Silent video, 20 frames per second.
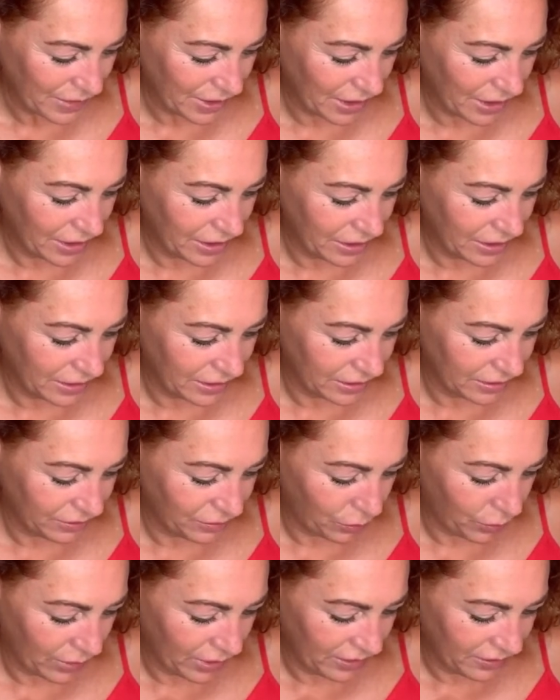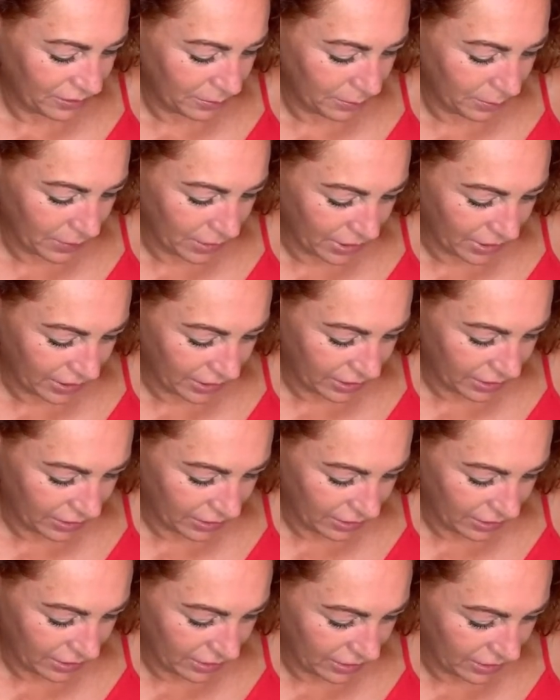And where's my,
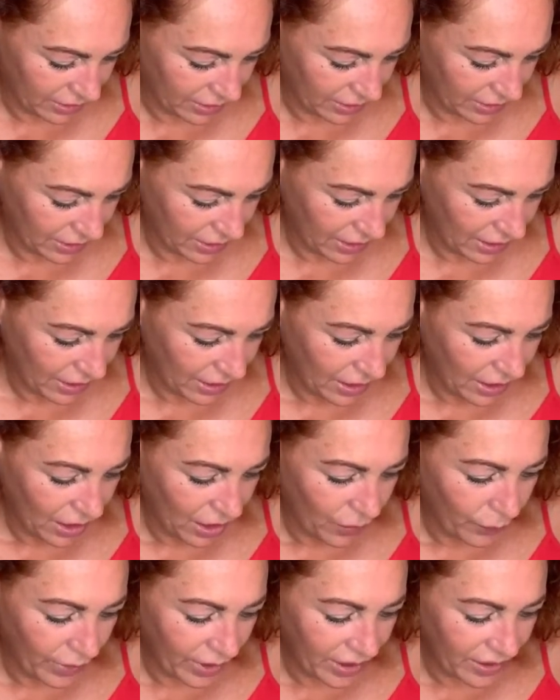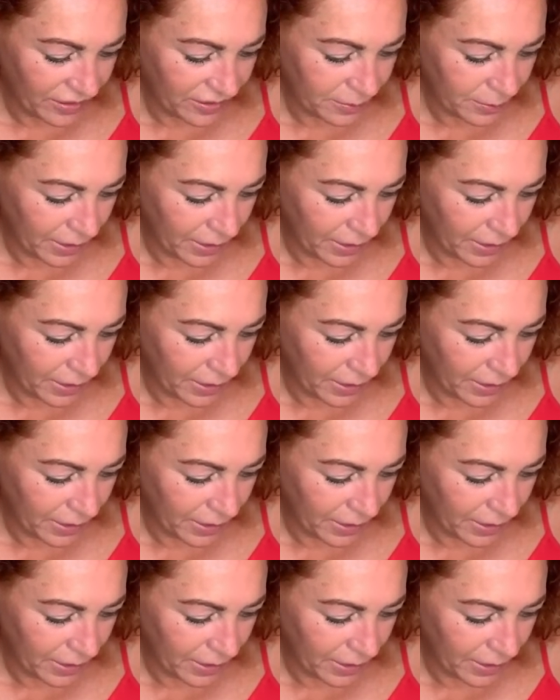where's